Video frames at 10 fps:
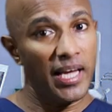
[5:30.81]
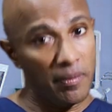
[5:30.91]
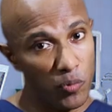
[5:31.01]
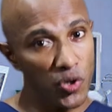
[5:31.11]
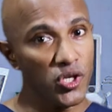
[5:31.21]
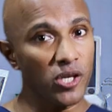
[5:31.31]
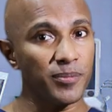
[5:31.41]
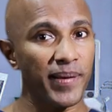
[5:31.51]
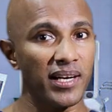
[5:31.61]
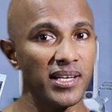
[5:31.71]
Most
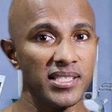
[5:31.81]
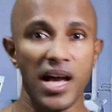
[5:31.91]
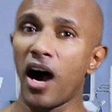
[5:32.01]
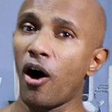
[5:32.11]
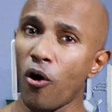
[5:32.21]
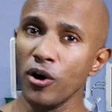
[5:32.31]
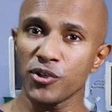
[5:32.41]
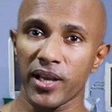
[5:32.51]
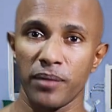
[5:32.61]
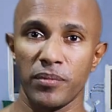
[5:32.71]
hospitals are
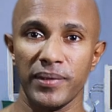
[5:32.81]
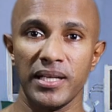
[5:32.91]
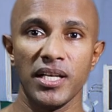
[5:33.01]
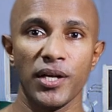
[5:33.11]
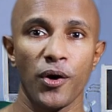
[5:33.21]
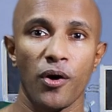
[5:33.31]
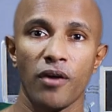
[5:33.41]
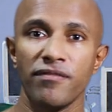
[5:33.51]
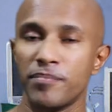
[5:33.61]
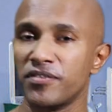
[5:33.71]
also capable
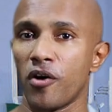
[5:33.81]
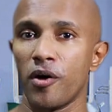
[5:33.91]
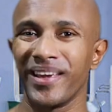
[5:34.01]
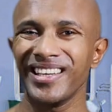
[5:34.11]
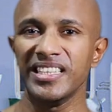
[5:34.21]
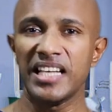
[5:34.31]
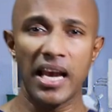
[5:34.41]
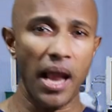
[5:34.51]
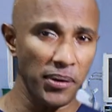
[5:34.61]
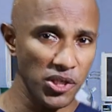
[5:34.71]
of performing
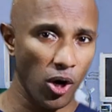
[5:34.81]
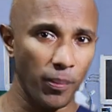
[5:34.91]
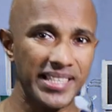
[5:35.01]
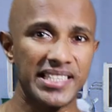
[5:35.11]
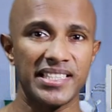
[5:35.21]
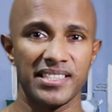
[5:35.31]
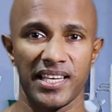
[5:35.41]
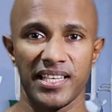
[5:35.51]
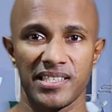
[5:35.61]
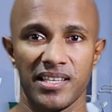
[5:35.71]
laparoscopic
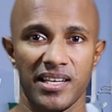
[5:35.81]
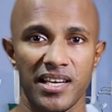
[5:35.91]
surgeries,